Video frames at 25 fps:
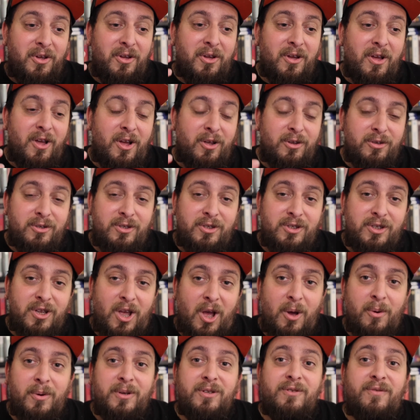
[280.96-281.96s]

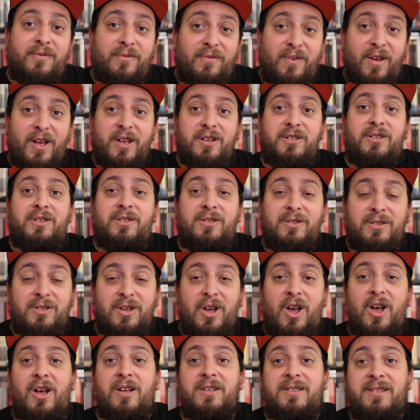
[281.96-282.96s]
Asawa's first
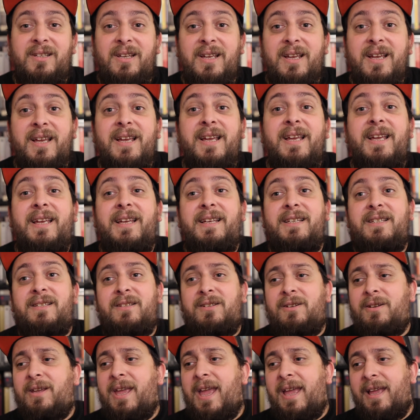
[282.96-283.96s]
task is
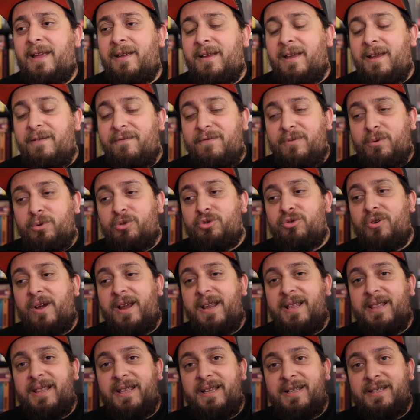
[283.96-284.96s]
to
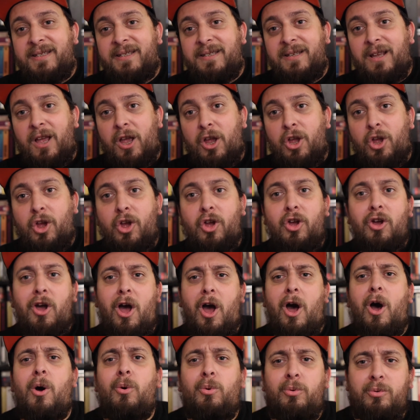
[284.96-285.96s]
infiltrate this
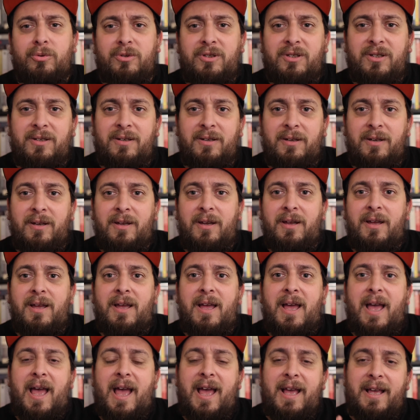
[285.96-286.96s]
cult
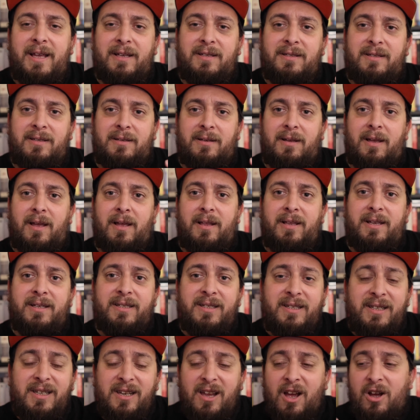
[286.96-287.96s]
as
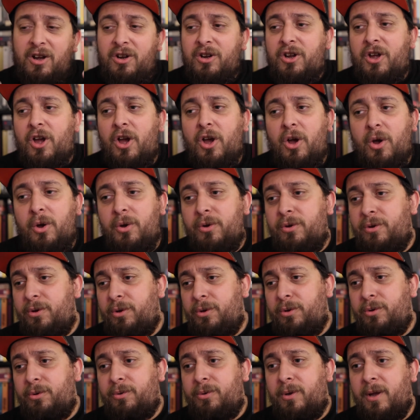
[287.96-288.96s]
this young girl
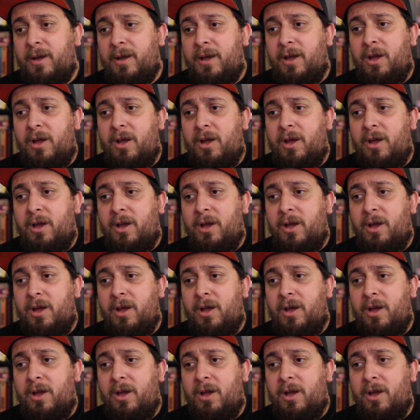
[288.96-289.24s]
who,